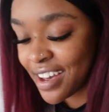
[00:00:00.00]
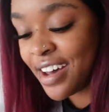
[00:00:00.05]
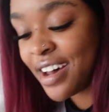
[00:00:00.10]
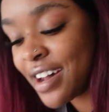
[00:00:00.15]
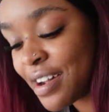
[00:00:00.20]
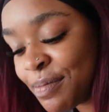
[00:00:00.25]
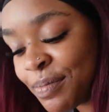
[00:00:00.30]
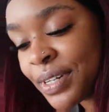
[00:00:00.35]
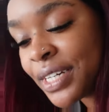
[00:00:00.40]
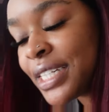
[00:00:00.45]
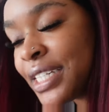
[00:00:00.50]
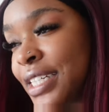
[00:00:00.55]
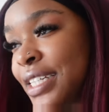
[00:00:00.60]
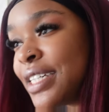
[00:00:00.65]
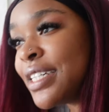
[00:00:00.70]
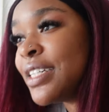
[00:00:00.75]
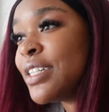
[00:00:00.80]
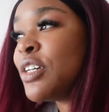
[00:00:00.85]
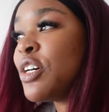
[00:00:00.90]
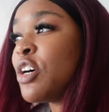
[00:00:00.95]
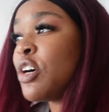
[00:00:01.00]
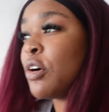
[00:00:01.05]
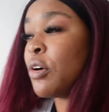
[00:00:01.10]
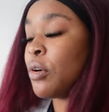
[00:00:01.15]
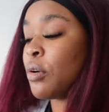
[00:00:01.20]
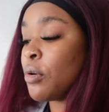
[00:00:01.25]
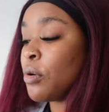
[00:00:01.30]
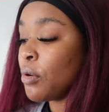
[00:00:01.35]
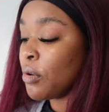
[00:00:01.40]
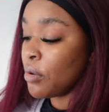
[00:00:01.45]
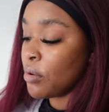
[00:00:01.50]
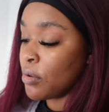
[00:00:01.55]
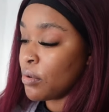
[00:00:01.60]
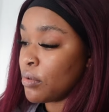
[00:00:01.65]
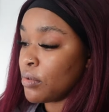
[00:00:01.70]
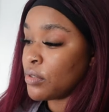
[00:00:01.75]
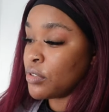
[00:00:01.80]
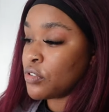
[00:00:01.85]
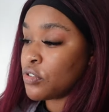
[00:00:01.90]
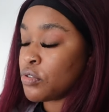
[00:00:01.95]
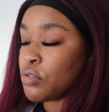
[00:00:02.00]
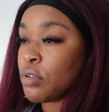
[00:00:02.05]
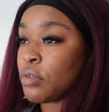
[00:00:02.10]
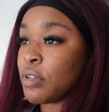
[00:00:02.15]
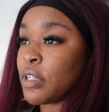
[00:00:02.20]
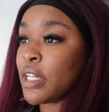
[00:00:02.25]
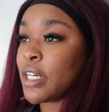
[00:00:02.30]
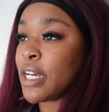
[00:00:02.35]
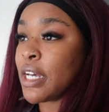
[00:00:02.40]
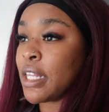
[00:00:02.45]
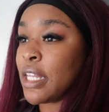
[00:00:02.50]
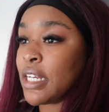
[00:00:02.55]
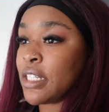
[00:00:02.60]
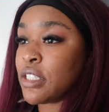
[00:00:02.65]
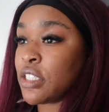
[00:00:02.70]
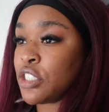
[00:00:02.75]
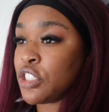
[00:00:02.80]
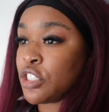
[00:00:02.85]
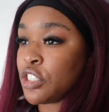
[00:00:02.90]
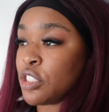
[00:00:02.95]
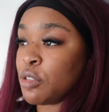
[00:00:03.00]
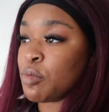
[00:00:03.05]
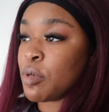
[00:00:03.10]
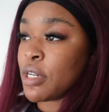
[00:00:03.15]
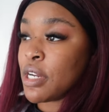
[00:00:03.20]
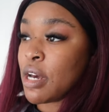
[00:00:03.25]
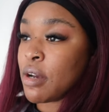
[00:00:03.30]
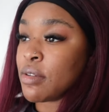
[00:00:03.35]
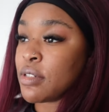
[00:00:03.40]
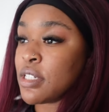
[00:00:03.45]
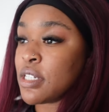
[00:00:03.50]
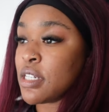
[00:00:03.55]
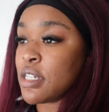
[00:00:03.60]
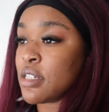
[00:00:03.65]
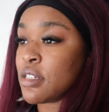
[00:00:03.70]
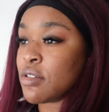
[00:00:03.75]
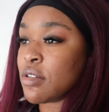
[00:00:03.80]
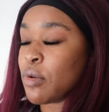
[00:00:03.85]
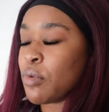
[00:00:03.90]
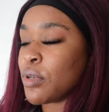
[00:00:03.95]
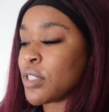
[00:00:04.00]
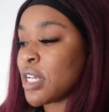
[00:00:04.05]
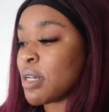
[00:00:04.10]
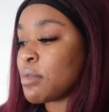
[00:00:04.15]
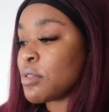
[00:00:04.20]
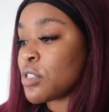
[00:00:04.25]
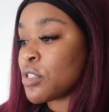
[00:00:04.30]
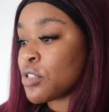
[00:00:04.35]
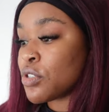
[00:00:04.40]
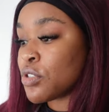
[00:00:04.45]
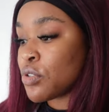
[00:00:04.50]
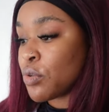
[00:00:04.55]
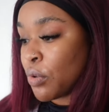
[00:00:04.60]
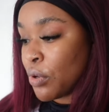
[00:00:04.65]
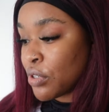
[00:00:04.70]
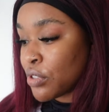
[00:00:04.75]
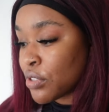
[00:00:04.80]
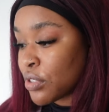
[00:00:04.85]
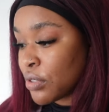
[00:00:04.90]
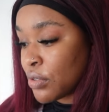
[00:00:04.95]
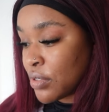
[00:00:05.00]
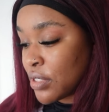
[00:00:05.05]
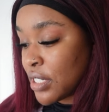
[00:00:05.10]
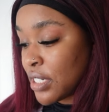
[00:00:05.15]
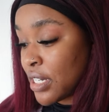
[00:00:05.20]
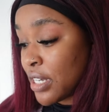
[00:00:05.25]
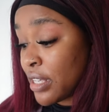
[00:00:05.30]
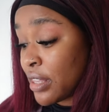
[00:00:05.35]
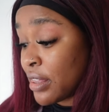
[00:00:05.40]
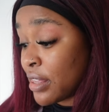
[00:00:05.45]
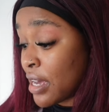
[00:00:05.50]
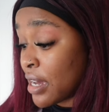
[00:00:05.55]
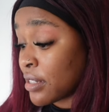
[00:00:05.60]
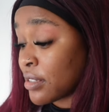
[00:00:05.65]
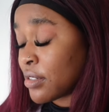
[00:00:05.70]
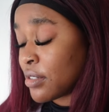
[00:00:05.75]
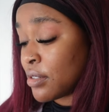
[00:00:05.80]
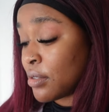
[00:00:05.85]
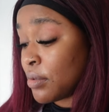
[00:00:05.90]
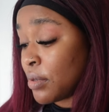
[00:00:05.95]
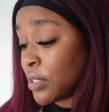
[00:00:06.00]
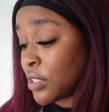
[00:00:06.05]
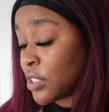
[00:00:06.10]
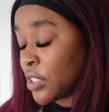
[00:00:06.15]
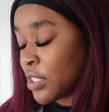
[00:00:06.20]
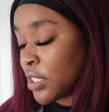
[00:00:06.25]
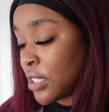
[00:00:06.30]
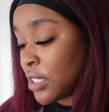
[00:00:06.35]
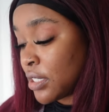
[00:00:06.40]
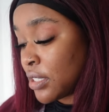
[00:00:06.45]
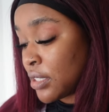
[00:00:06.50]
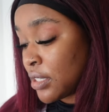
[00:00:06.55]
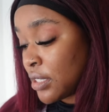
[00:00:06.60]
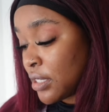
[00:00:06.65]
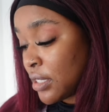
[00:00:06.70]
I'm gonna go soon. I'm gonna get like the gingerbread houses. What time is the stores closed today? That's the question.